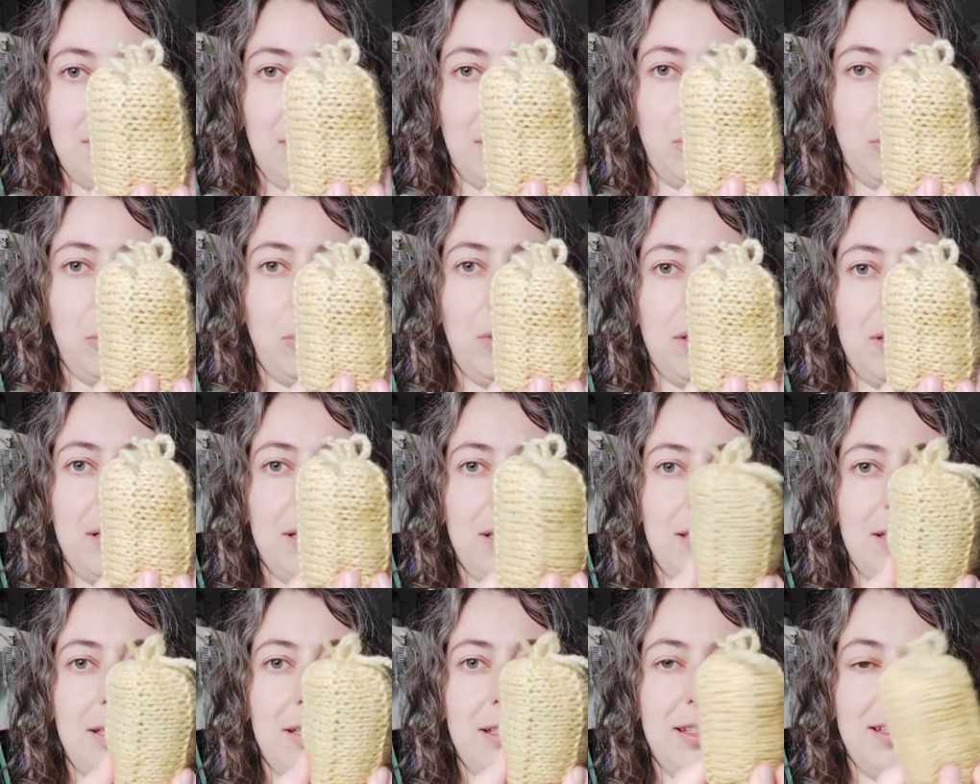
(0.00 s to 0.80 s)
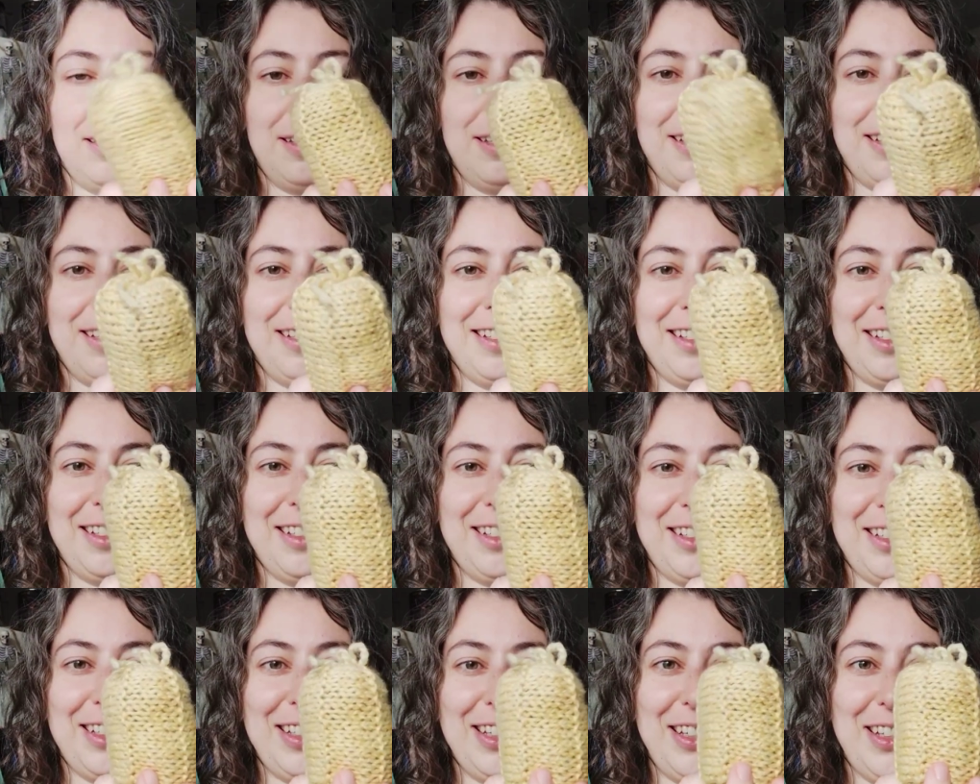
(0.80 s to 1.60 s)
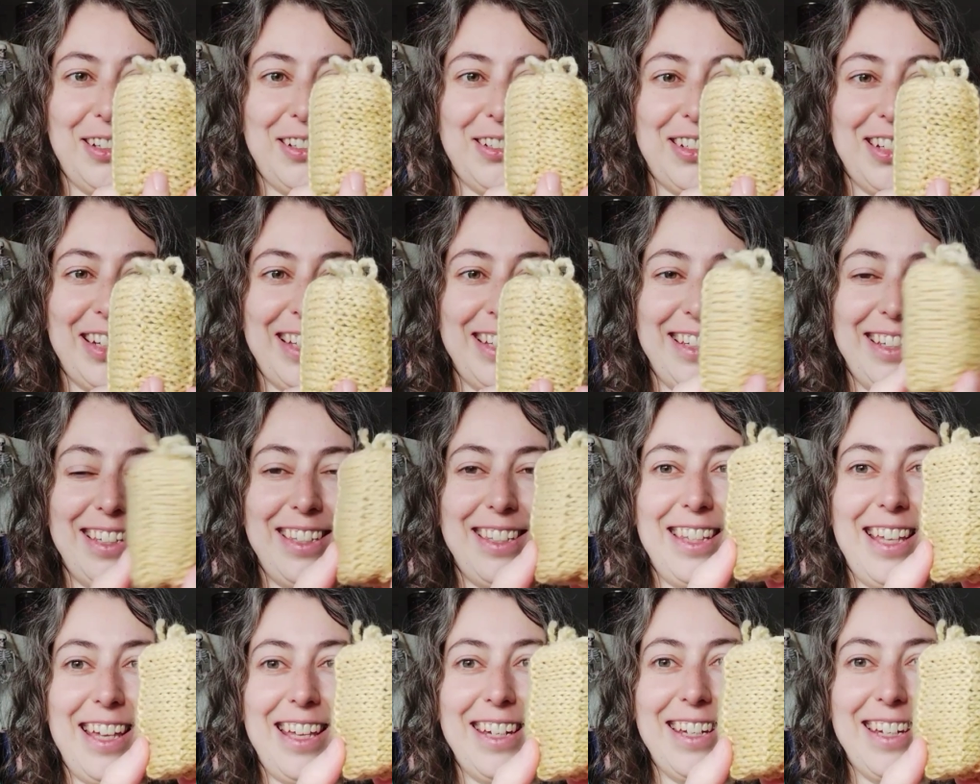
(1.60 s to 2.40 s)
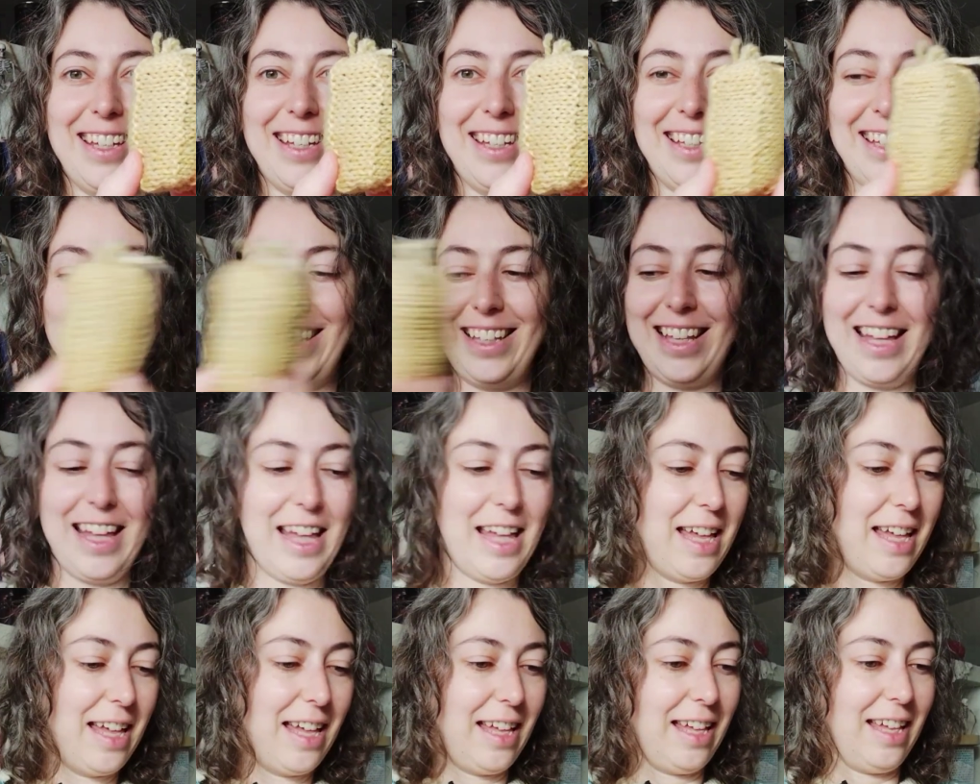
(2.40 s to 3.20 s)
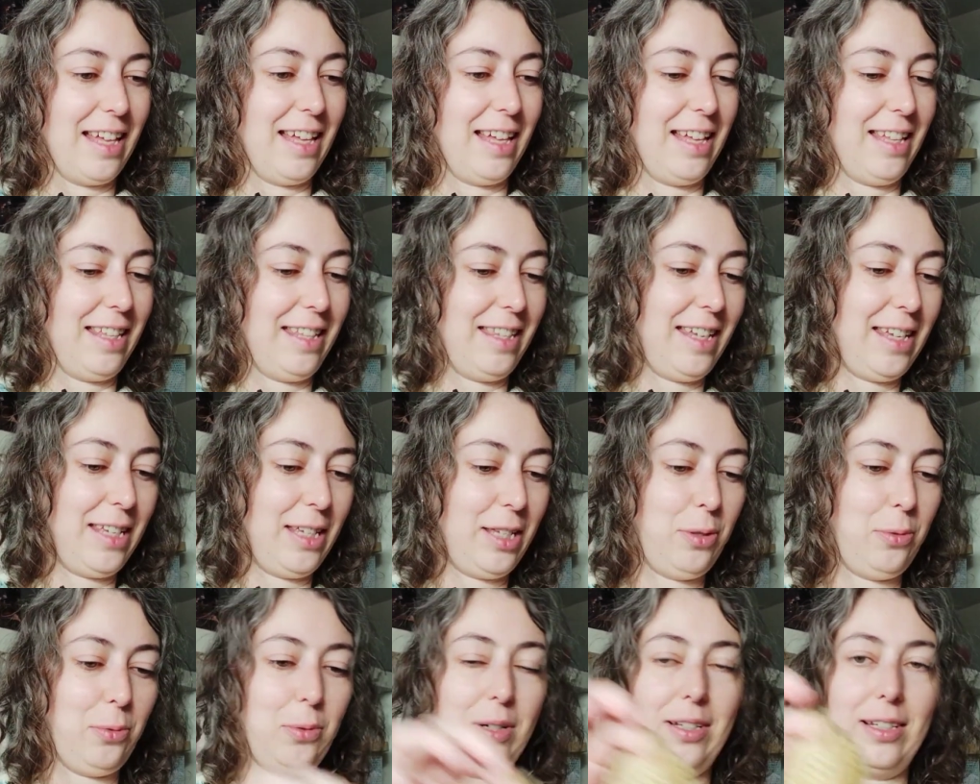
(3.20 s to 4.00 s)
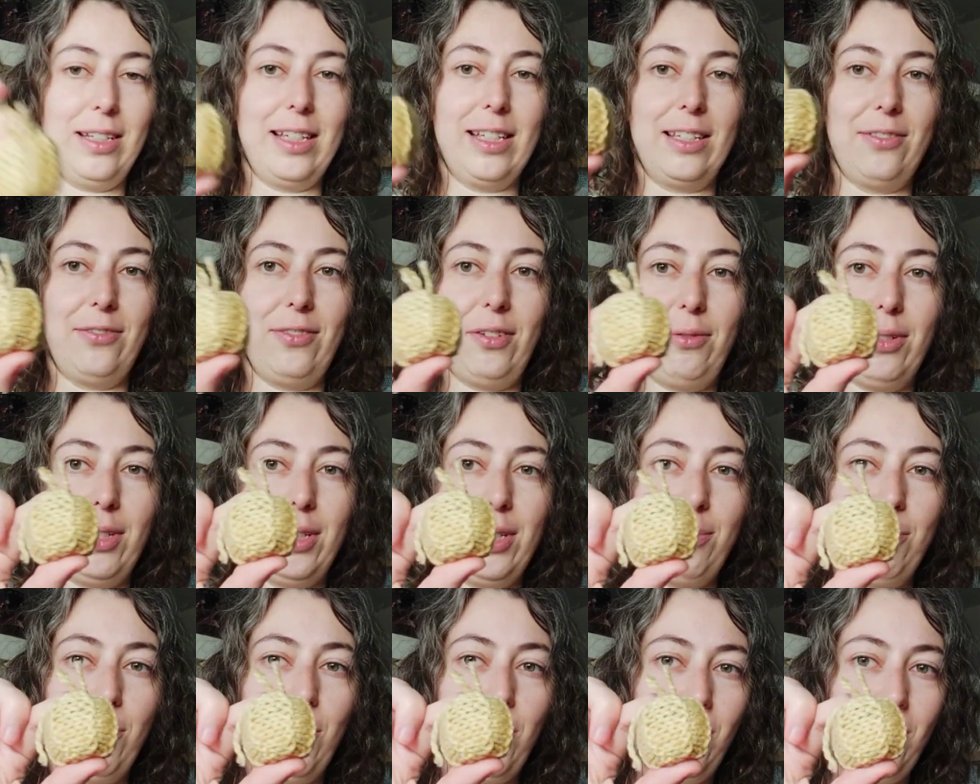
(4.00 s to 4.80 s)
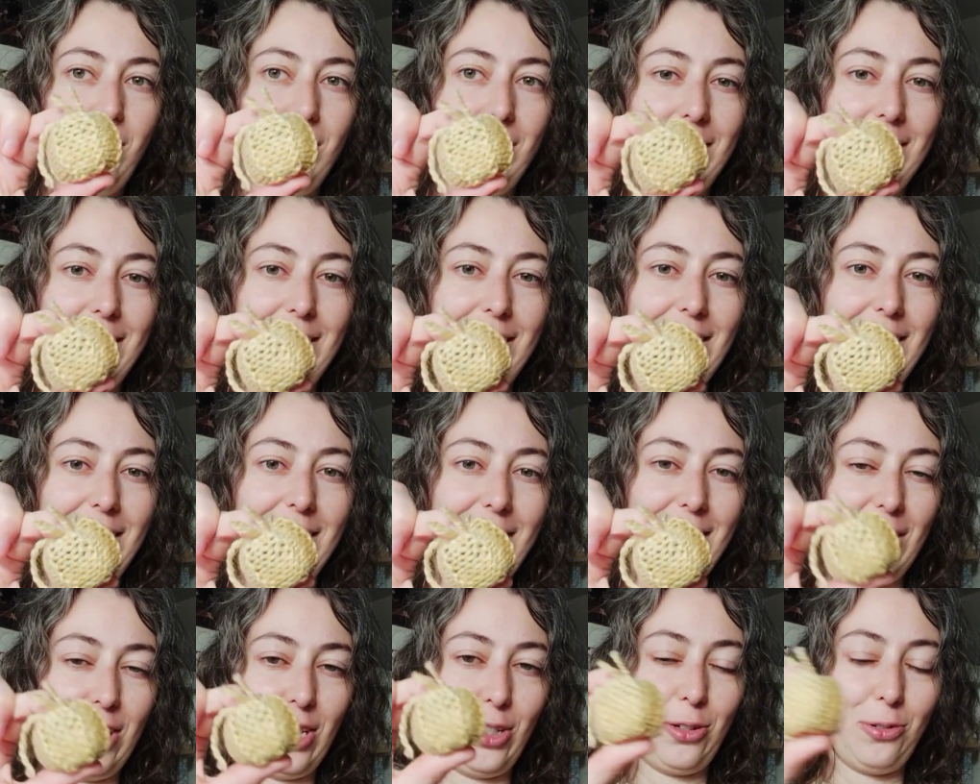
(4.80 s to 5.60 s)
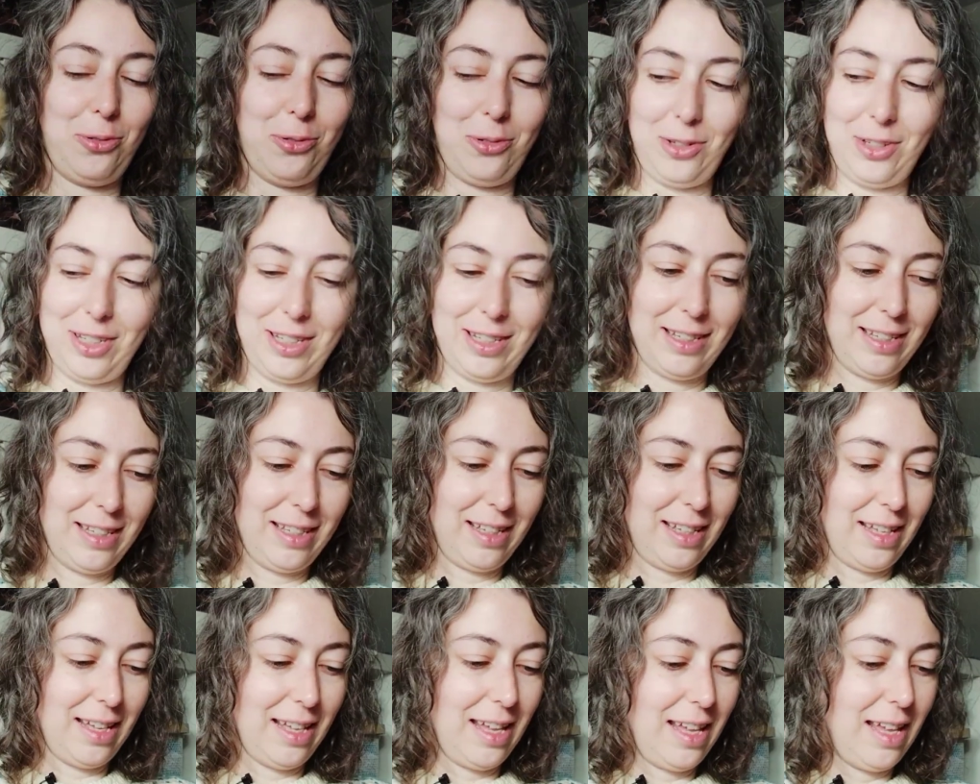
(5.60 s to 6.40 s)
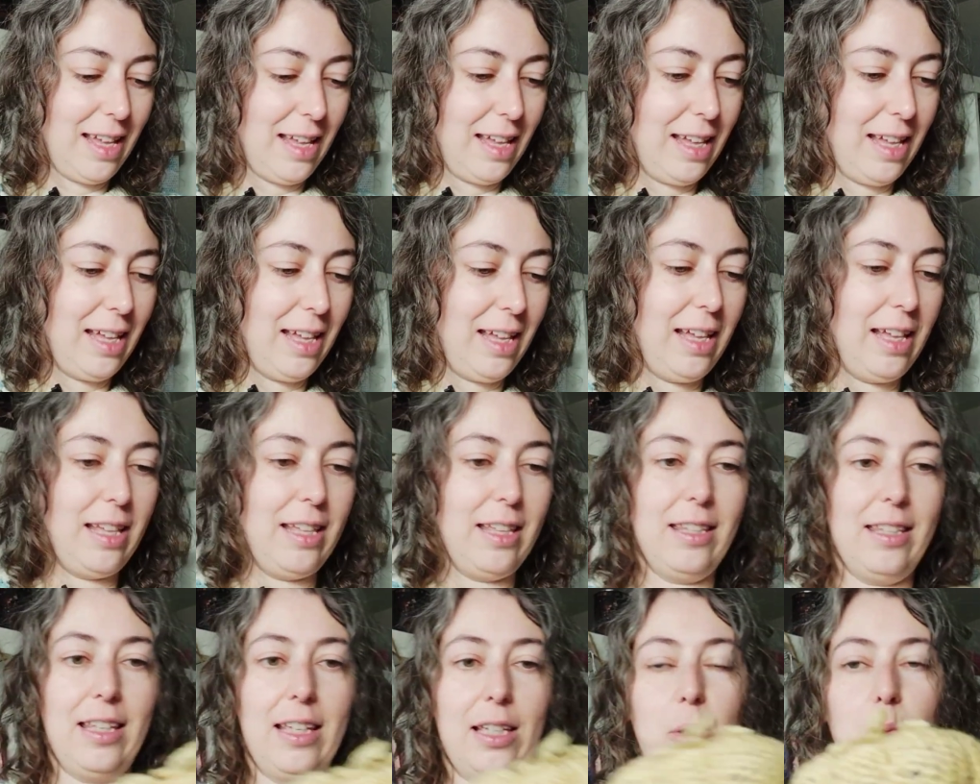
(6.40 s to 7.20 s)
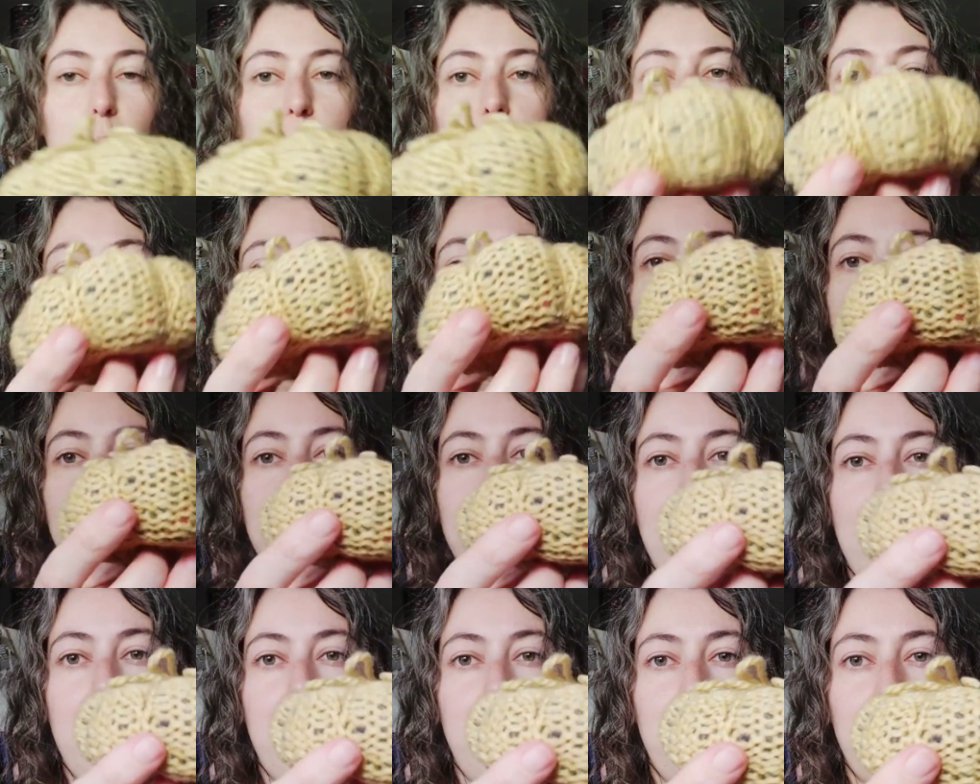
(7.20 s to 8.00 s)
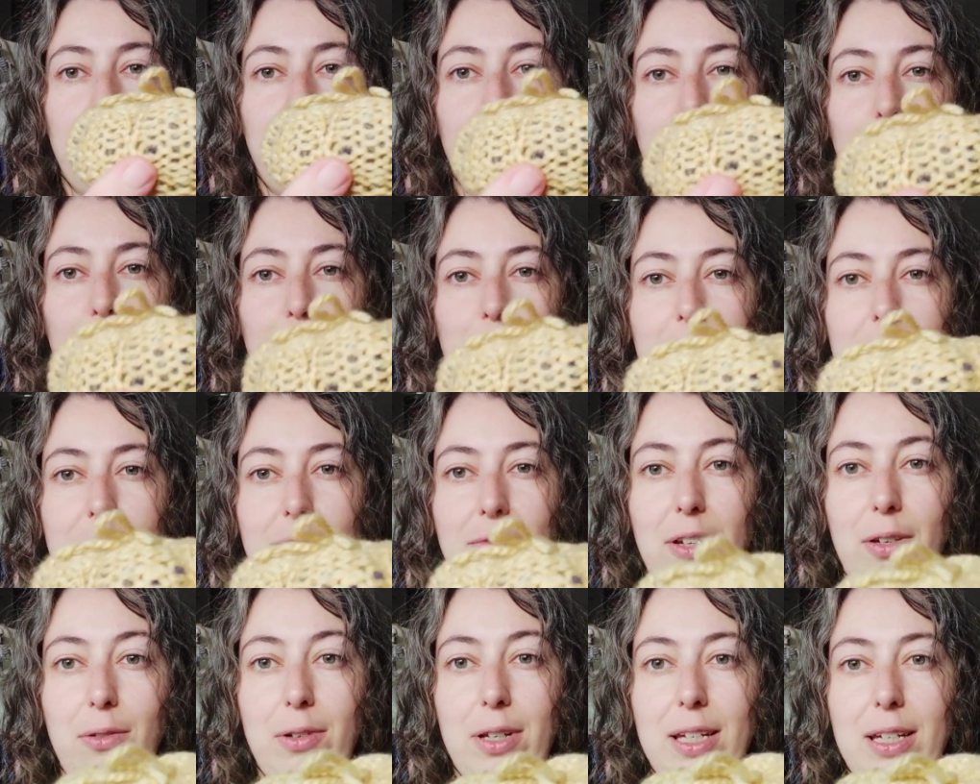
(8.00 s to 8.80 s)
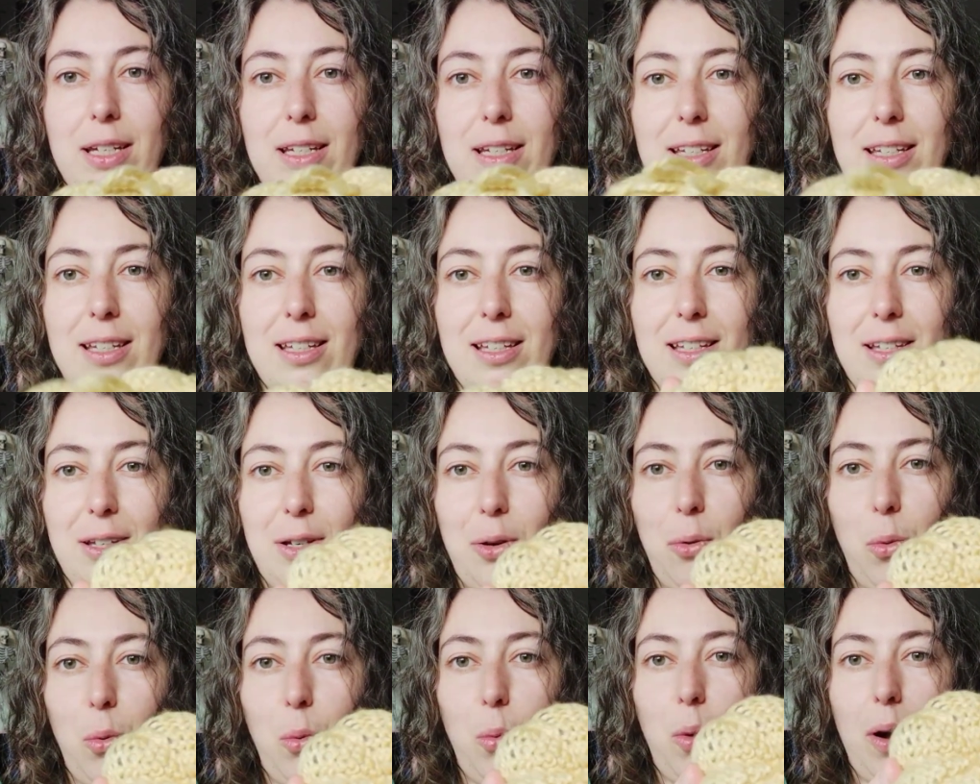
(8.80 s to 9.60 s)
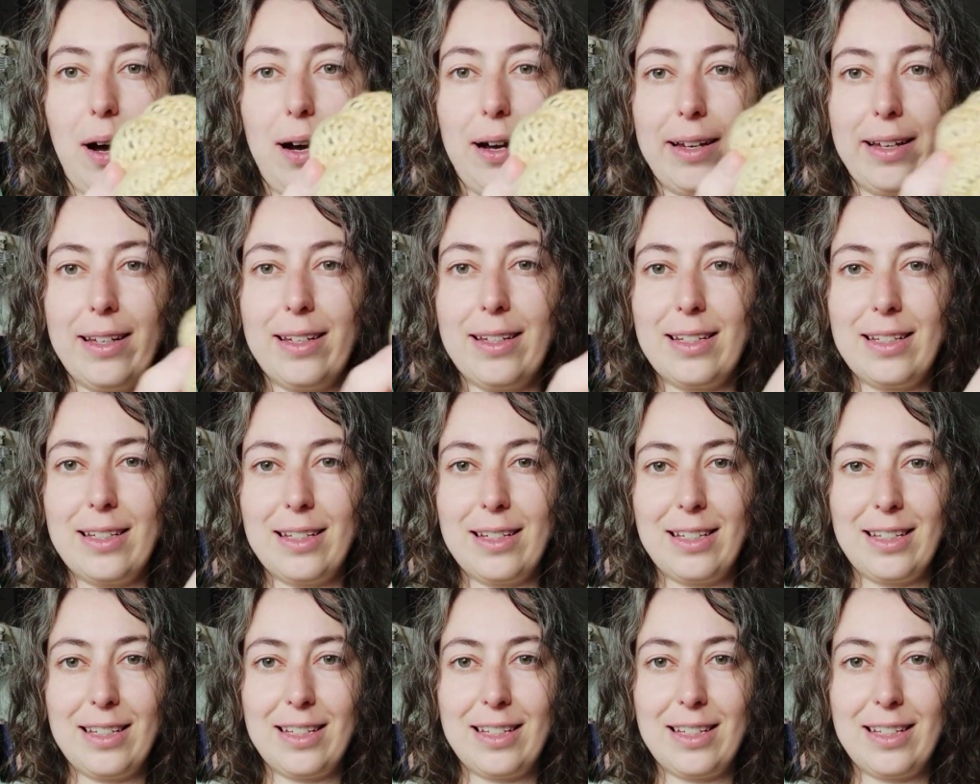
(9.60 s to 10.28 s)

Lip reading: This one is long and thin. This one is very small and short. This one is very short and very wide.